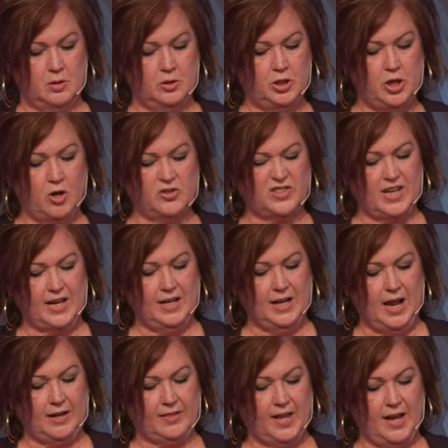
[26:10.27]
Do y'all say it
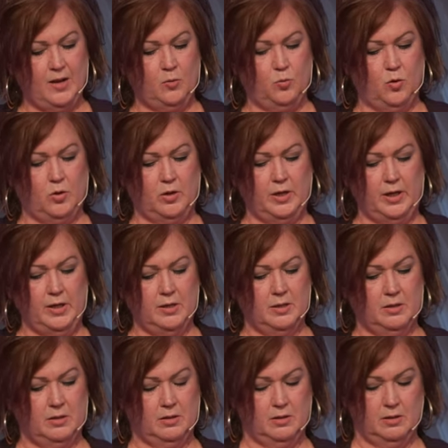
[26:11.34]
like that? Worry?
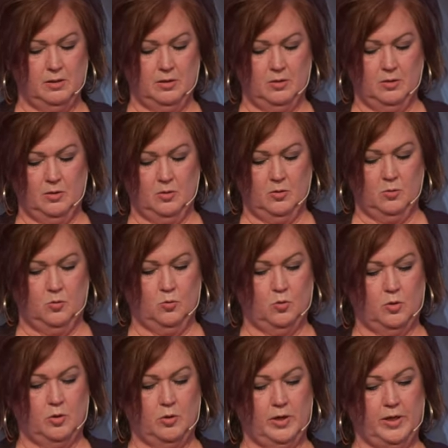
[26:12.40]

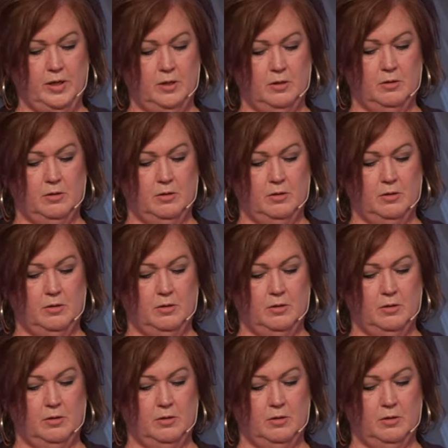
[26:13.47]
Worry?